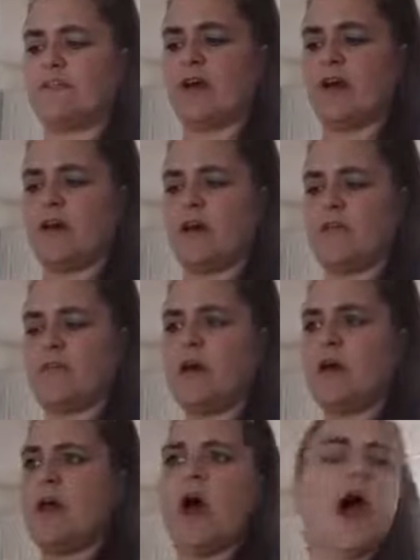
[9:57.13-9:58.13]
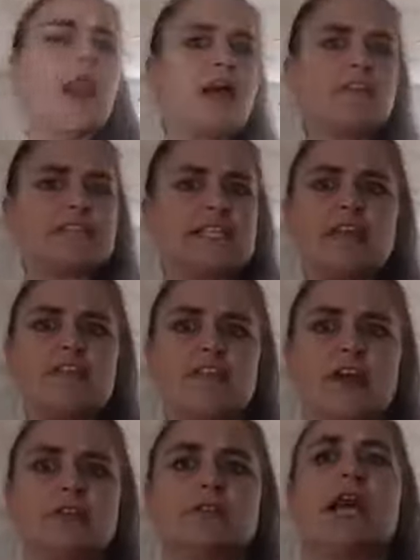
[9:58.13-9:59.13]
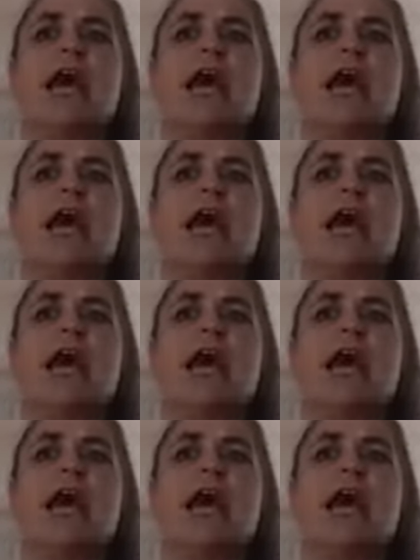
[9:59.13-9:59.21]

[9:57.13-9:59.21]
Um, I love seafood.